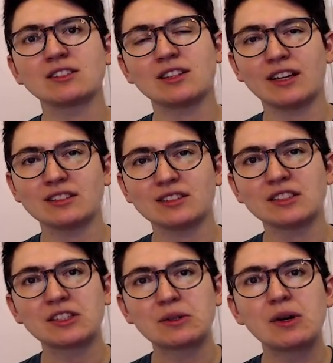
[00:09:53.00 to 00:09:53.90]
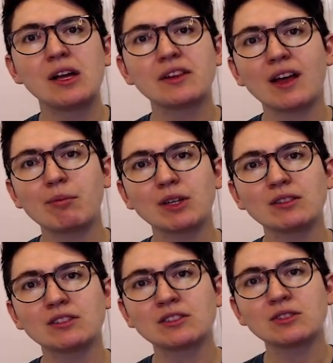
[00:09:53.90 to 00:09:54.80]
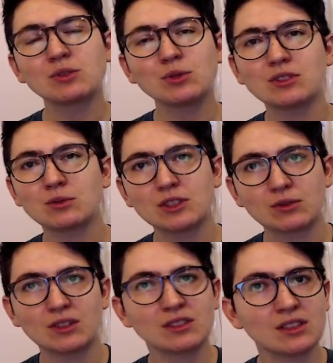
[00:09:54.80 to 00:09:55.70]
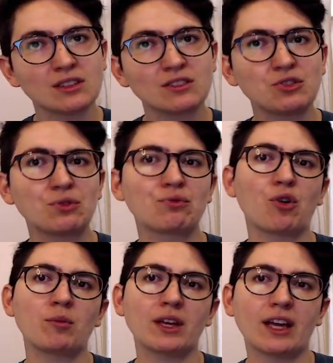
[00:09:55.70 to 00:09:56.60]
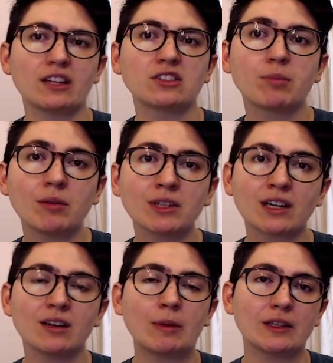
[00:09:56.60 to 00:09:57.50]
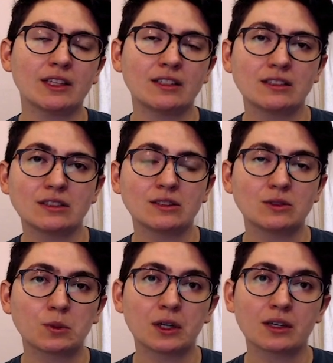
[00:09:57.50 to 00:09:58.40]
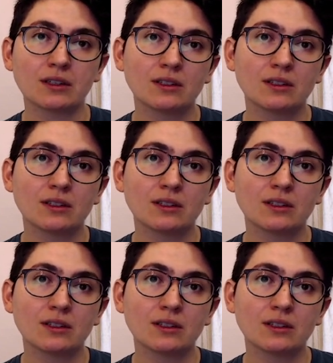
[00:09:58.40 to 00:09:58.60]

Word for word: at the ACLU that build digital tools and resources to inform and engage the public about the ACLU's work.